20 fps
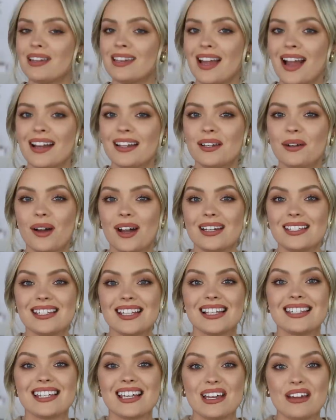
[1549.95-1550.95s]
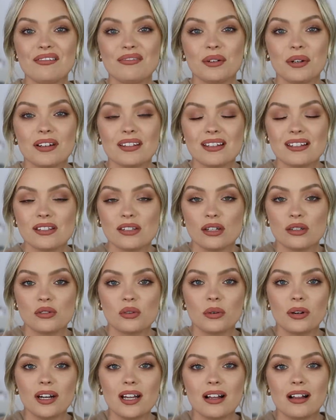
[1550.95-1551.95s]
But yeah, you guys, that's it for this
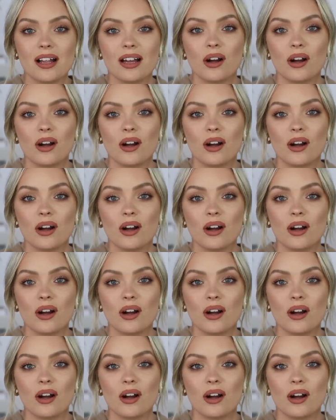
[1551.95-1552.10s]
tutorial.